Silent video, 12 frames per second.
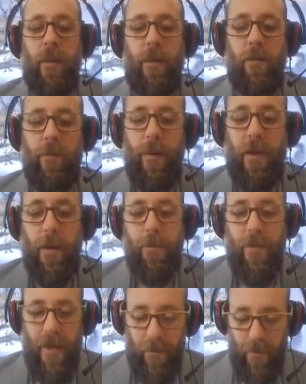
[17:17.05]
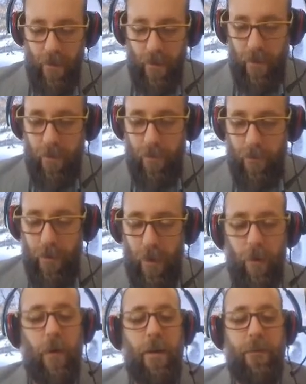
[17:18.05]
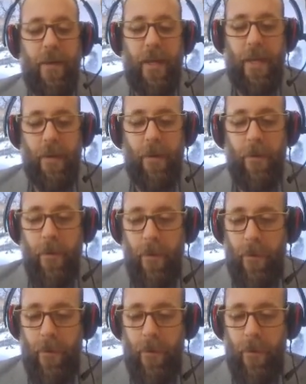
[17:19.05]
Let's pick up that um, paragraph again